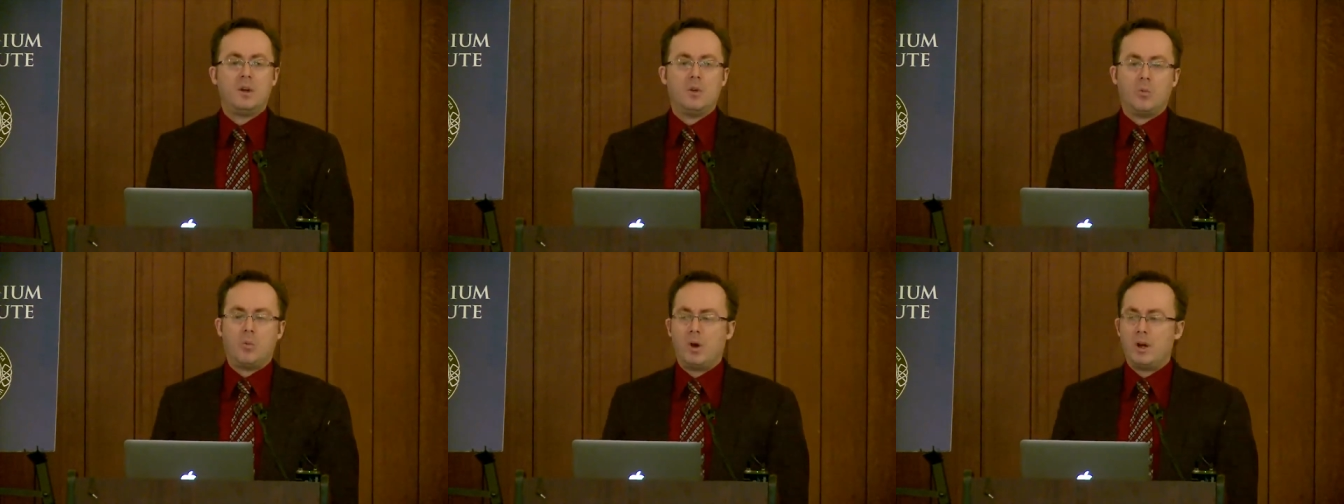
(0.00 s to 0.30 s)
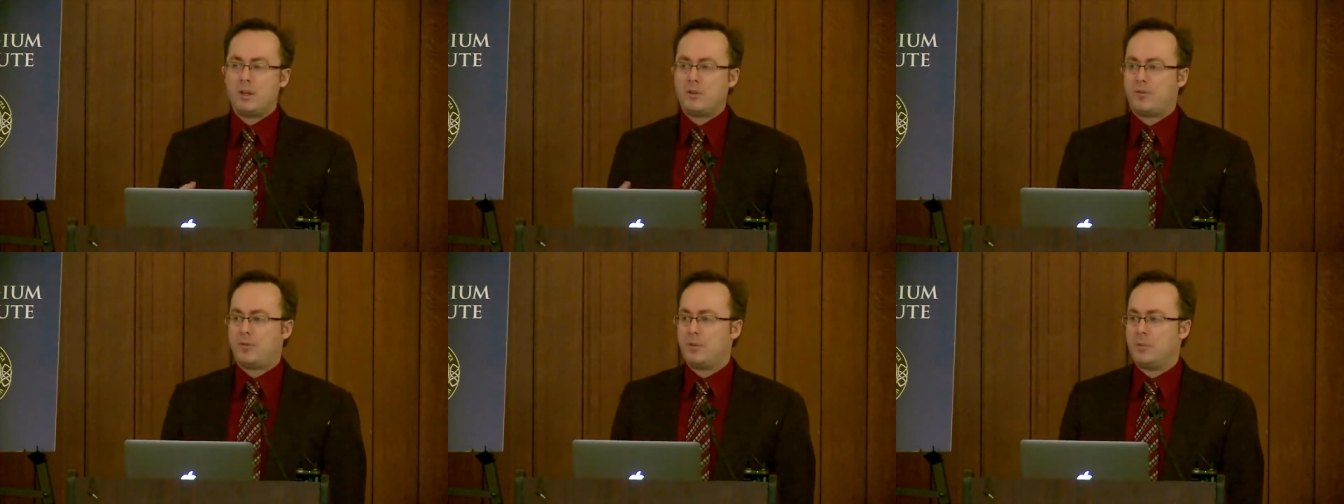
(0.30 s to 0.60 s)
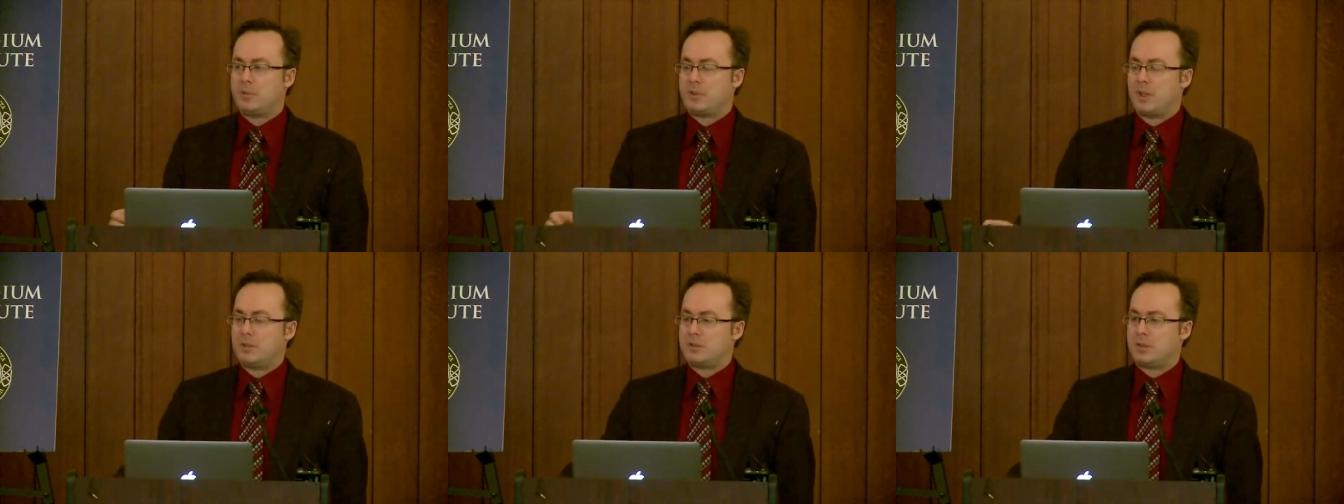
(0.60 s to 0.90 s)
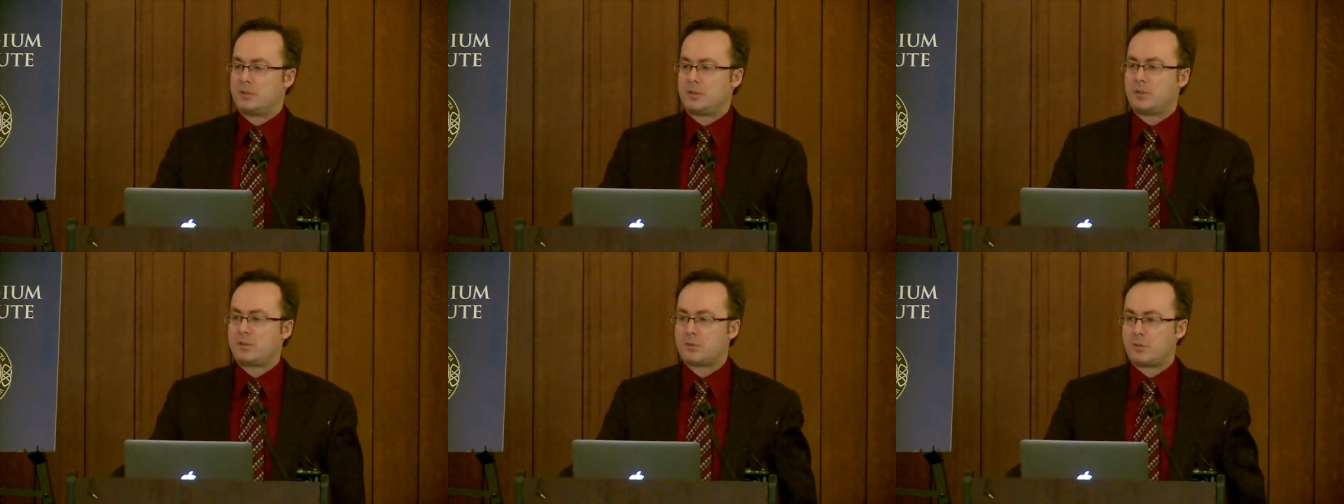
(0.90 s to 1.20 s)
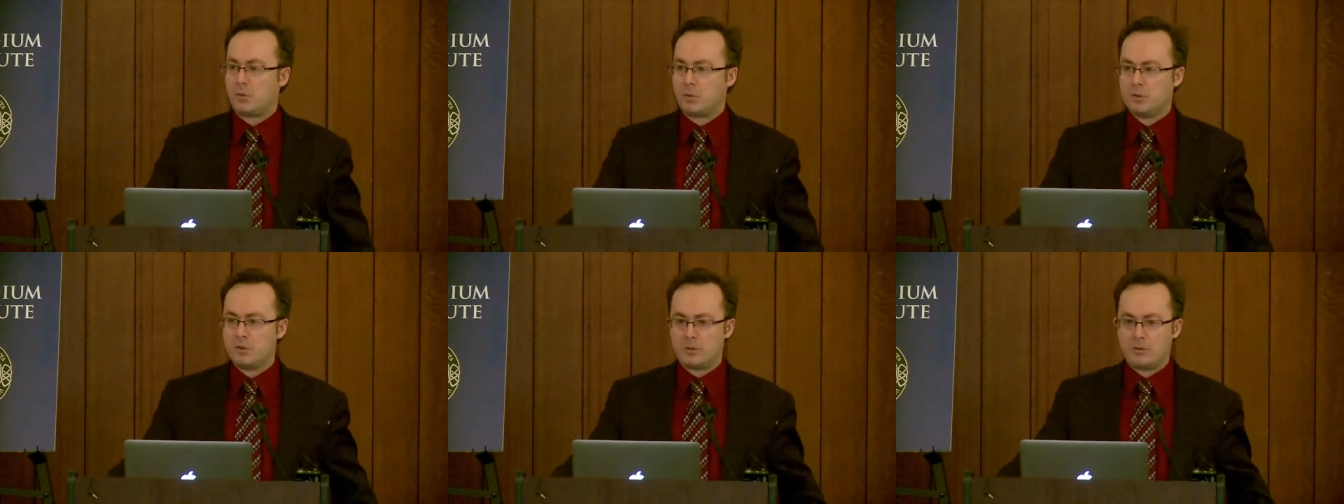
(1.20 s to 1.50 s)
why the film's had such
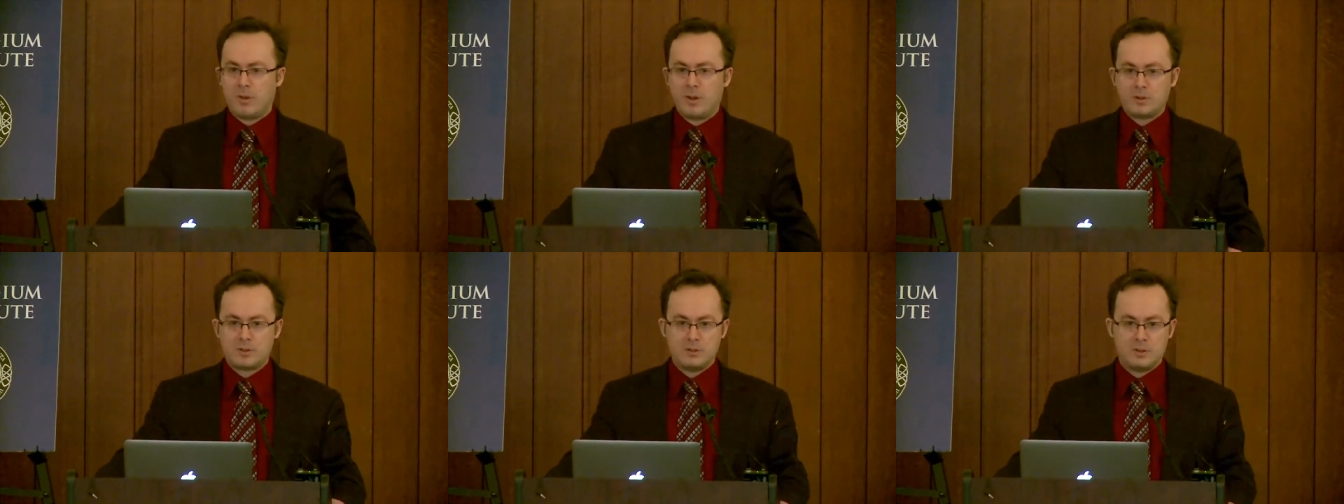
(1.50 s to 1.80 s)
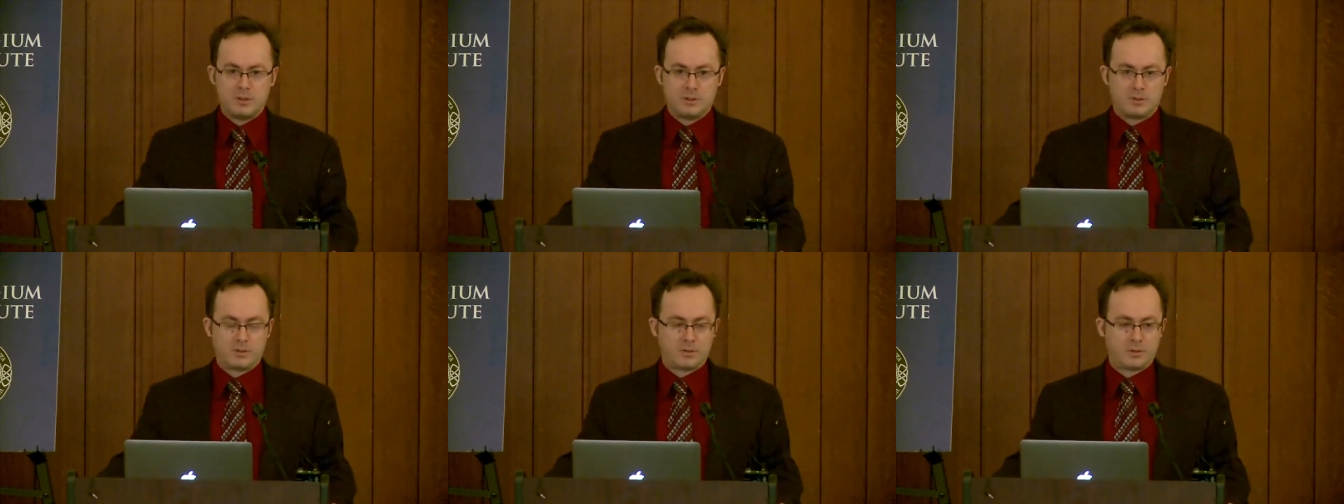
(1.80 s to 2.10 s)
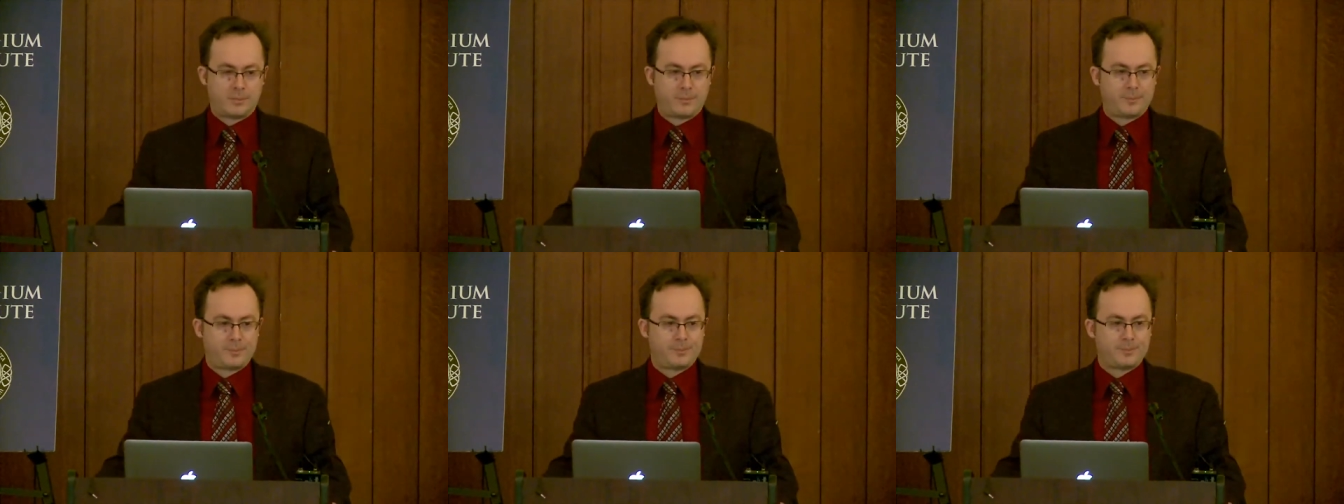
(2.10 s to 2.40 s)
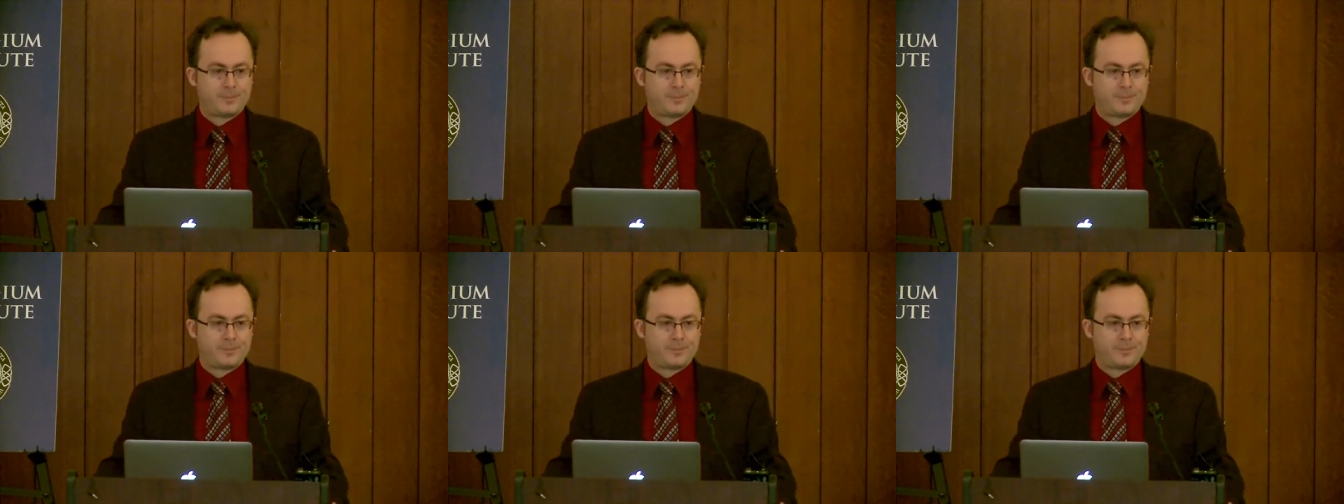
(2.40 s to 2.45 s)
extraordinary resonance.